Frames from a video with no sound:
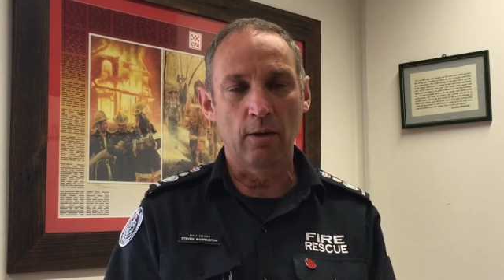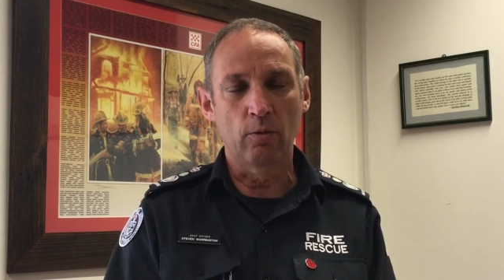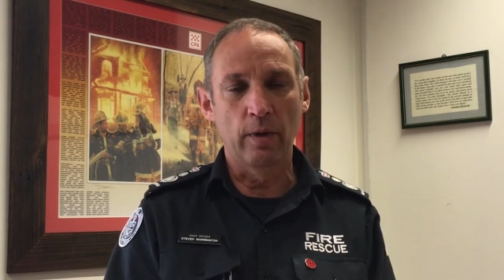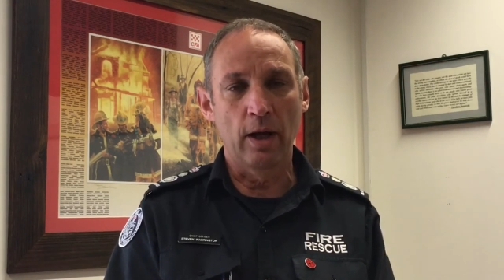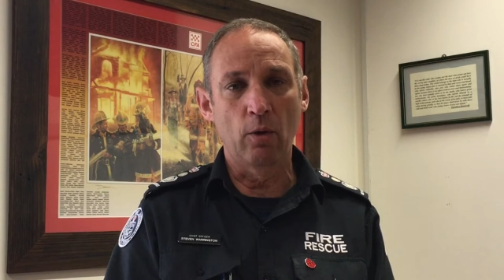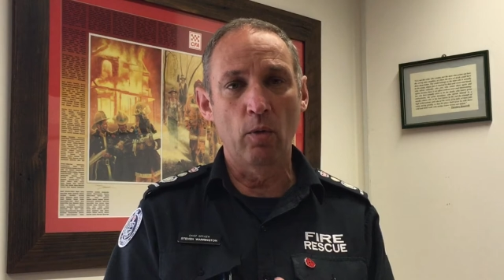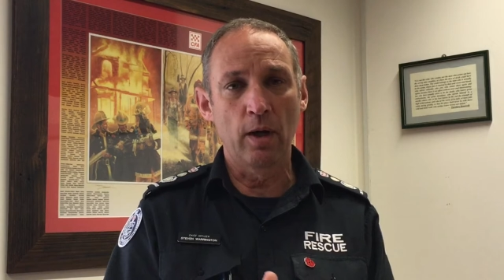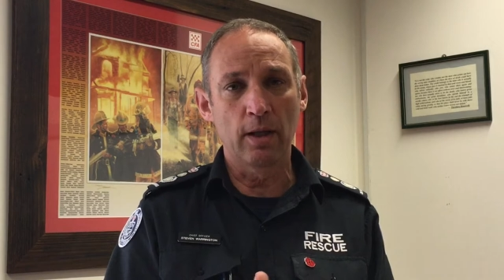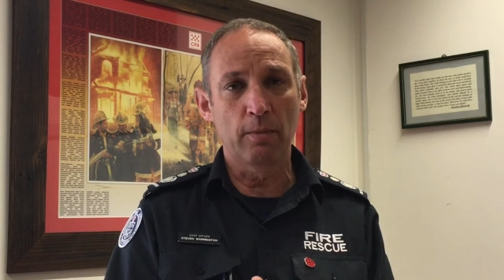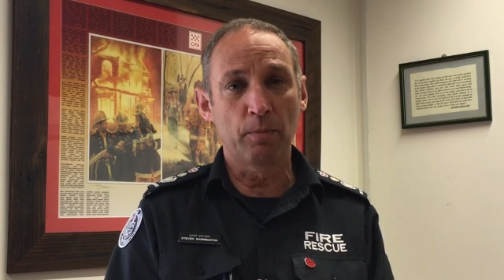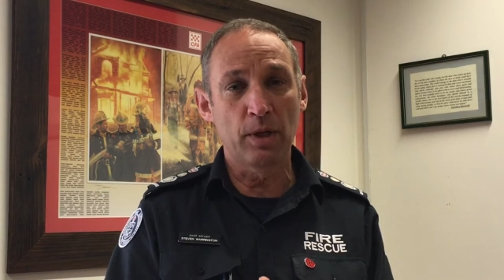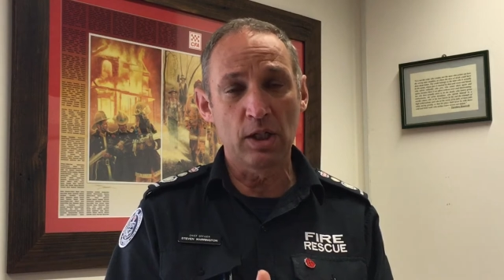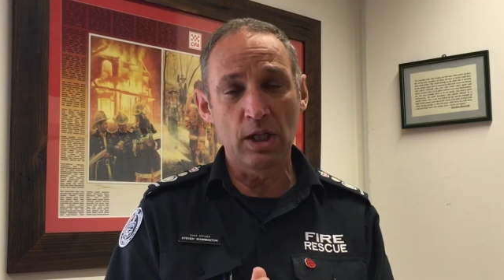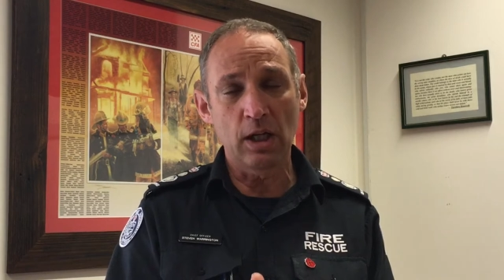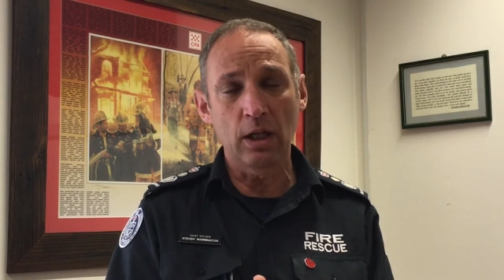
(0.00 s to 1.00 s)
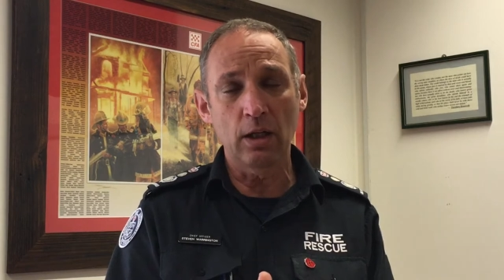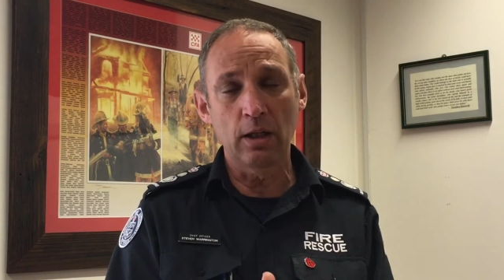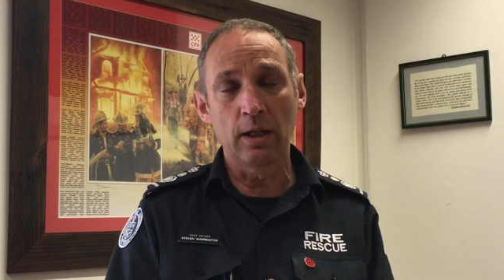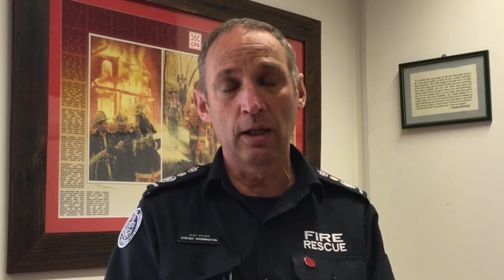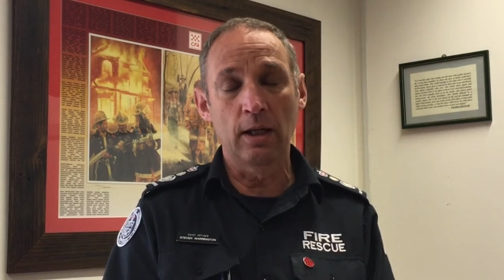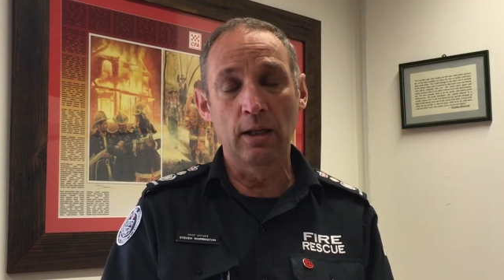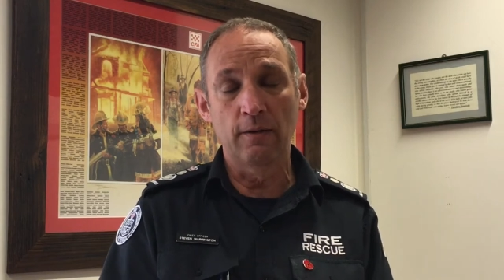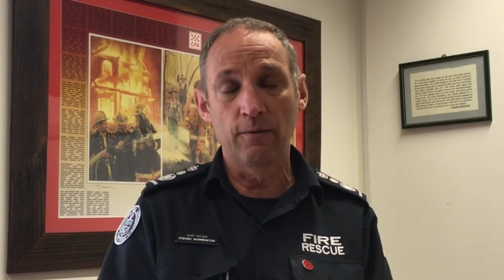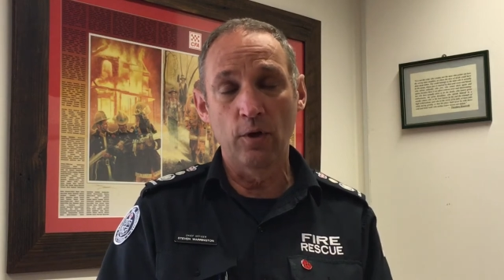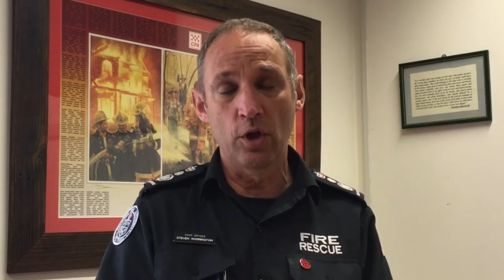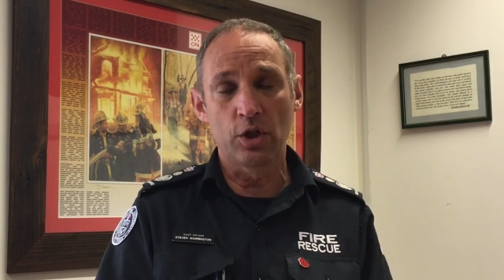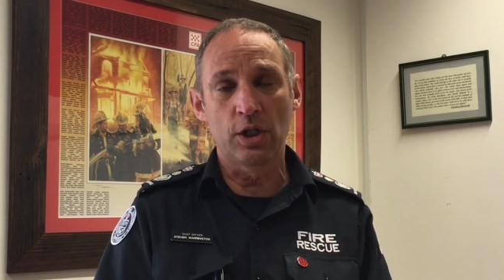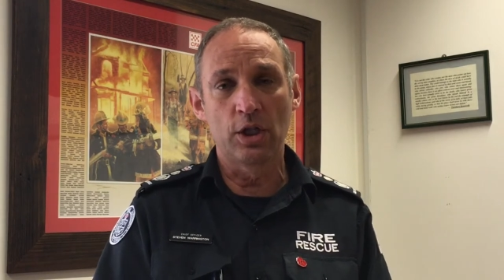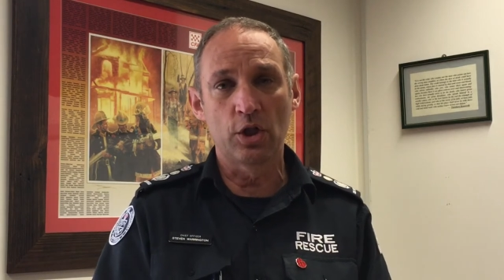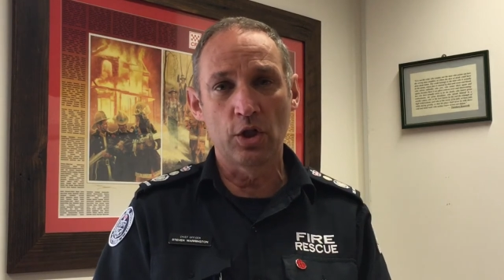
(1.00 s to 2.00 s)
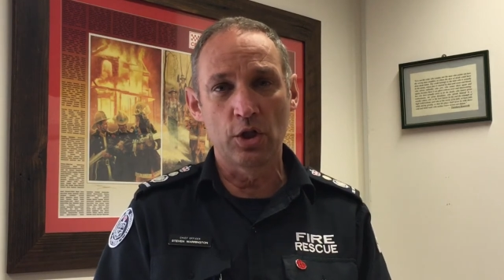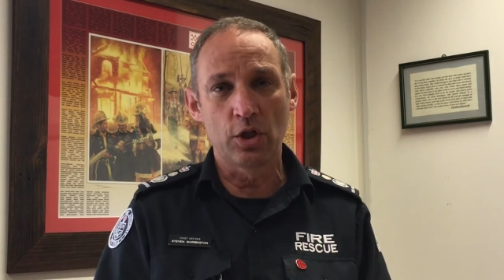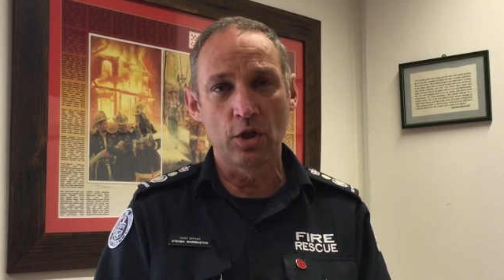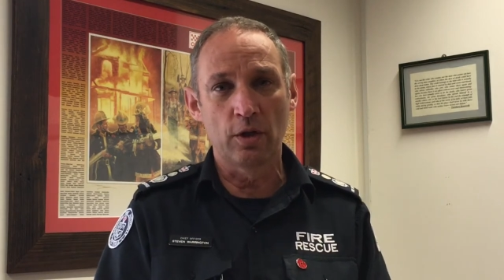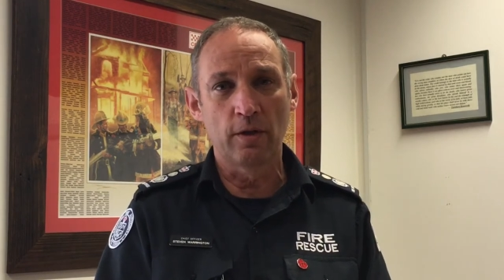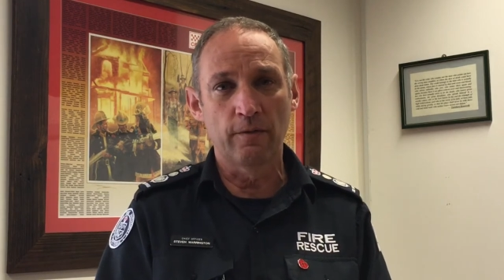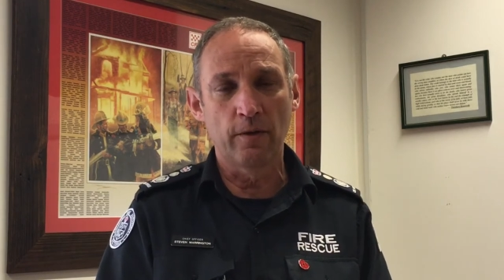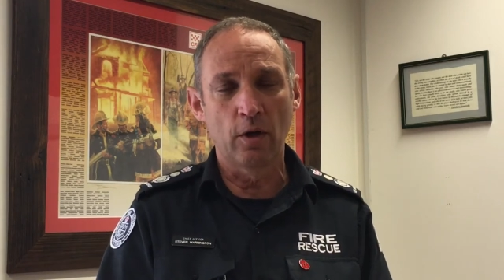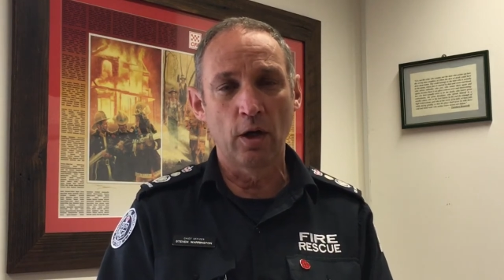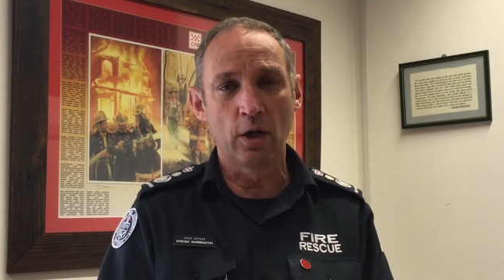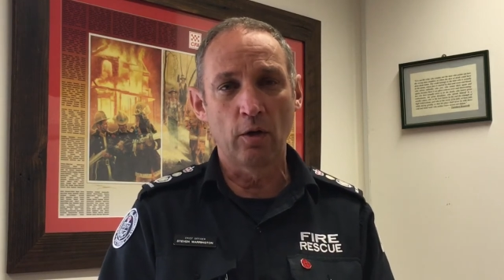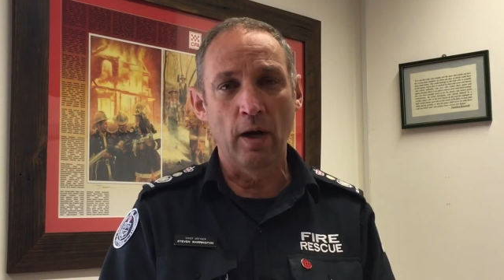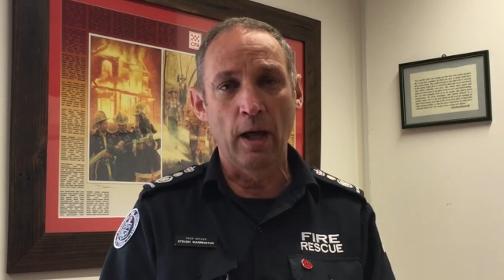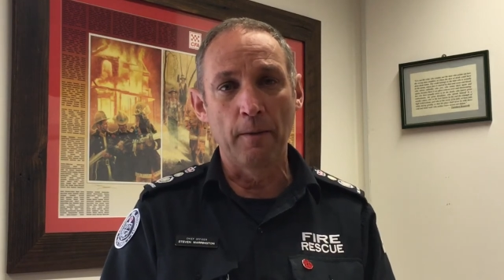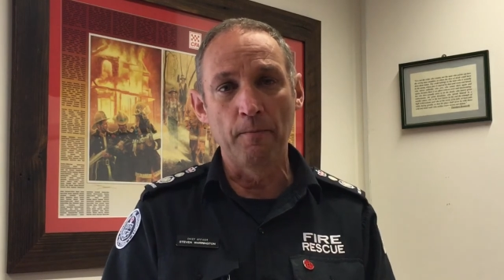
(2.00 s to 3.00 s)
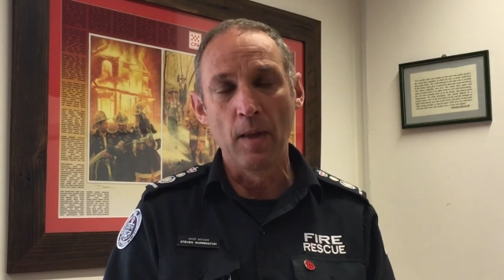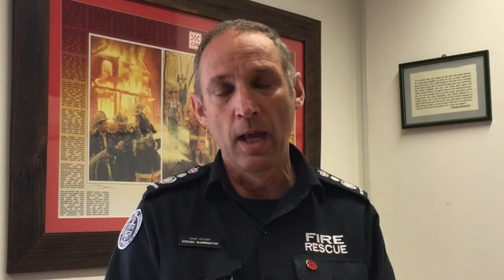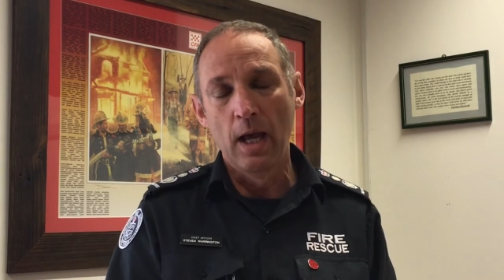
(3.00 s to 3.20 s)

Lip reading: Now, whether particularly in the first instance on the fire ground.